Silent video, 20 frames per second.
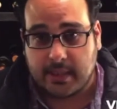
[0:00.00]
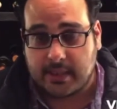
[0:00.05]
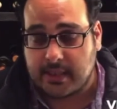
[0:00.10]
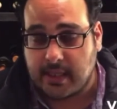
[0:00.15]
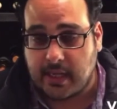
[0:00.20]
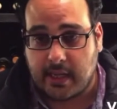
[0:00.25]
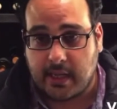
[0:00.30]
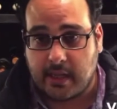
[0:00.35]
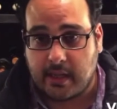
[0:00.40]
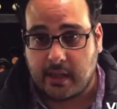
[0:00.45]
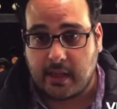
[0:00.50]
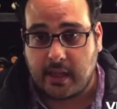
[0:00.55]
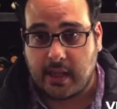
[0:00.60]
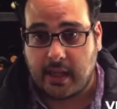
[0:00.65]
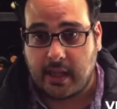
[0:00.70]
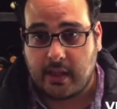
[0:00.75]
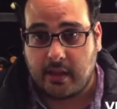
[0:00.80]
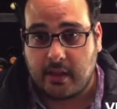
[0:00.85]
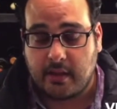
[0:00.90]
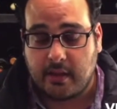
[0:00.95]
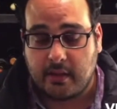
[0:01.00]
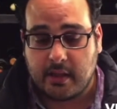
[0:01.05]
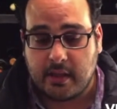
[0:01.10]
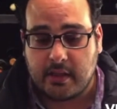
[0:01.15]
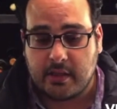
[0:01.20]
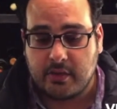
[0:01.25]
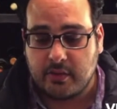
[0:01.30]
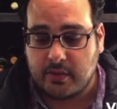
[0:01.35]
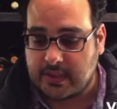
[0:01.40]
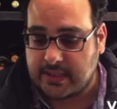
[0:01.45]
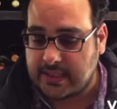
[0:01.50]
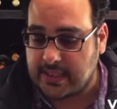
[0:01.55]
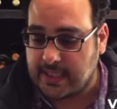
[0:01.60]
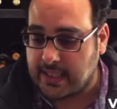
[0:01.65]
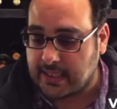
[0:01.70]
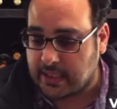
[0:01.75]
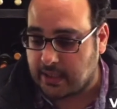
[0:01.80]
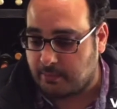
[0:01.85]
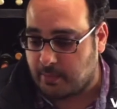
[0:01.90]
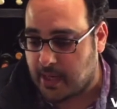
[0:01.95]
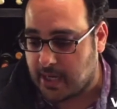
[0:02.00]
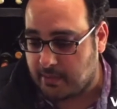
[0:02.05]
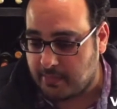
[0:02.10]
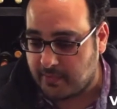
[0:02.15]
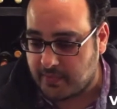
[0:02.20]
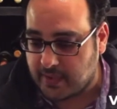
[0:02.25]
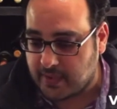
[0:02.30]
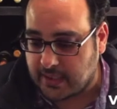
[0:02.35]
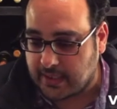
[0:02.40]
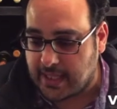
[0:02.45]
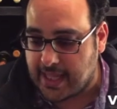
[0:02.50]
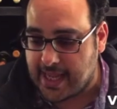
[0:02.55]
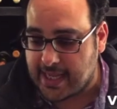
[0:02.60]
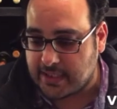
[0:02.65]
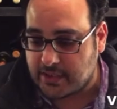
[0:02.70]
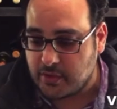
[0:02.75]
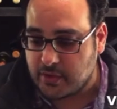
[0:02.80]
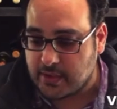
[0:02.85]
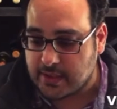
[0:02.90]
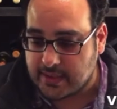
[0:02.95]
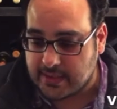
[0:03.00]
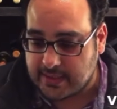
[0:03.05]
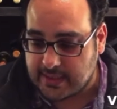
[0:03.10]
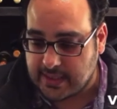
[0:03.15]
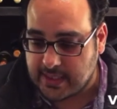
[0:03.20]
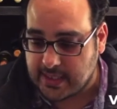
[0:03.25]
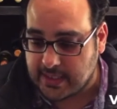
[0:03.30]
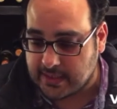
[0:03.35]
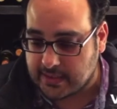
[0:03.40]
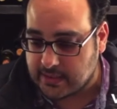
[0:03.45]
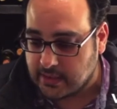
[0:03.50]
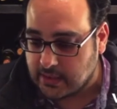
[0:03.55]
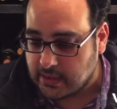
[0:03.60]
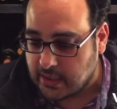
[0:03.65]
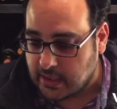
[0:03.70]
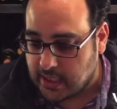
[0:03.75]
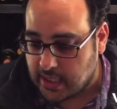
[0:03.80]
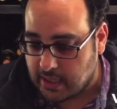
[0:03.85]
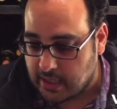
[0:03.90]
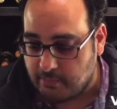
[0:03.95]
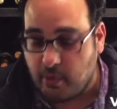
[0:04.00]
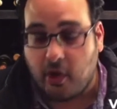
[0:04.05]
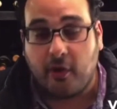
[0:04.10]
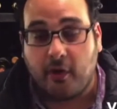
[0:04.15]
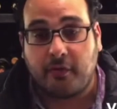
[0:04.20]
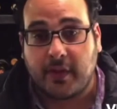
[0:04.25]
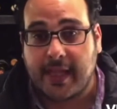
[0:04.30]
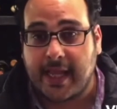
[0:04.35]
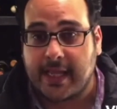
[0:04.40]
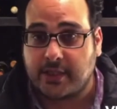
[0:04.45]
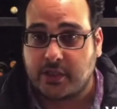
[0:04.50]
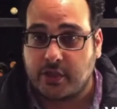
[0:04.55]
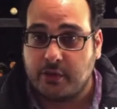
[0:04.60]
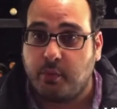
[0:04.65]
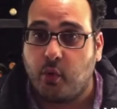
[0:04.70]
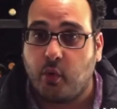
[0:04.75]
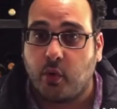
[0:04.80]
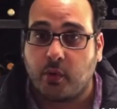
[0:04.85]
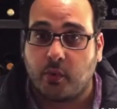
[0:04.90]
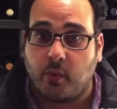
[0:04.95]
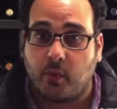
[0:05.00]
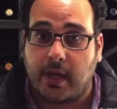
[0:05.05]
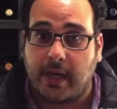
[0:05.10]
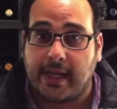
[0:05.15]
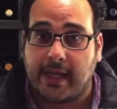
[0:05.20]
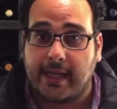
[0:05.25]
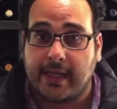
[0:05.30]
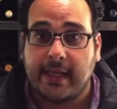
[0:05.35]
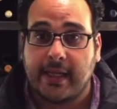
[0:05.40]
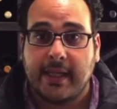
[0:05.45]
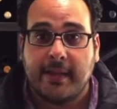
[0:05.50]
Uh, uh, you see it at the bottom of the glass, you can see it um, hopefully as you poured wine.